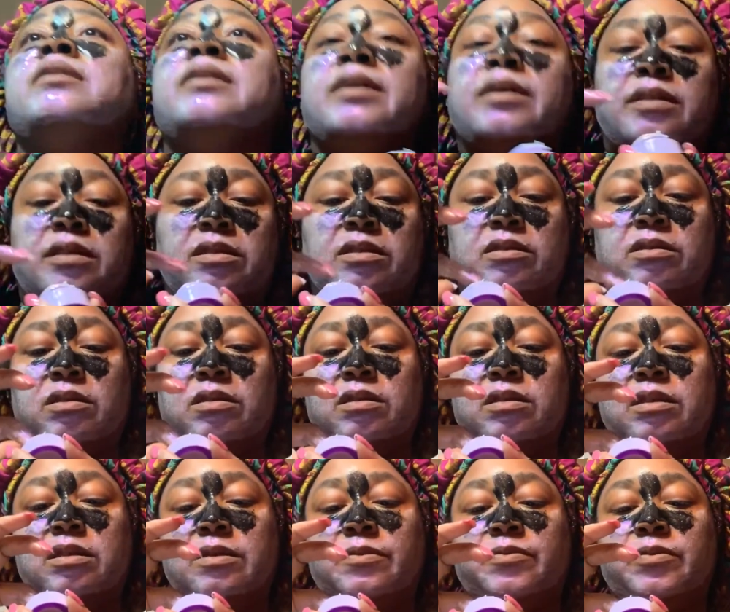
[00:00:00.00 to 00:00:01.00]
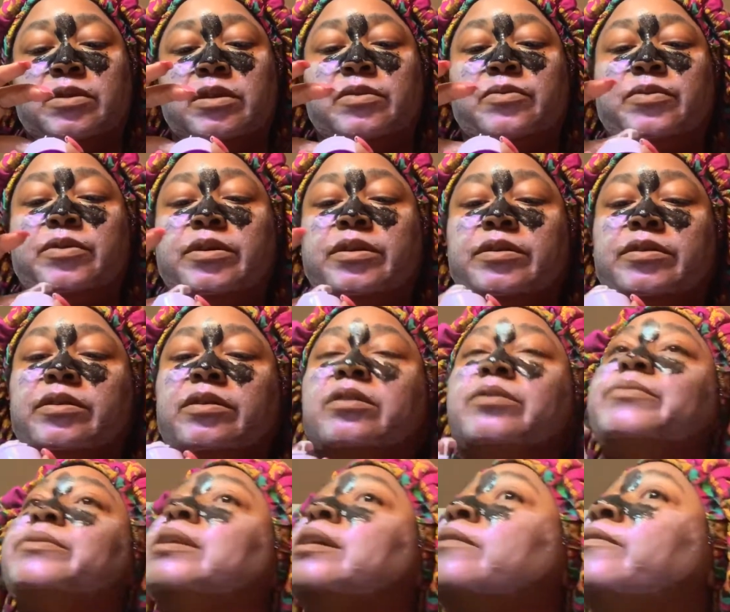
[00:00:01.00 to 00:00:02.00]
And this is gonna seem really weird and
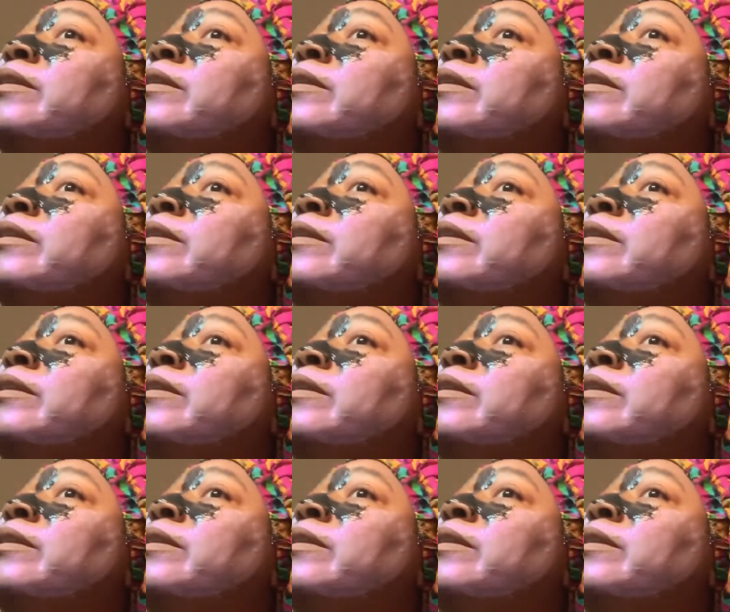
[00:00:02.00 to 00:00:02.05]
y'all be like,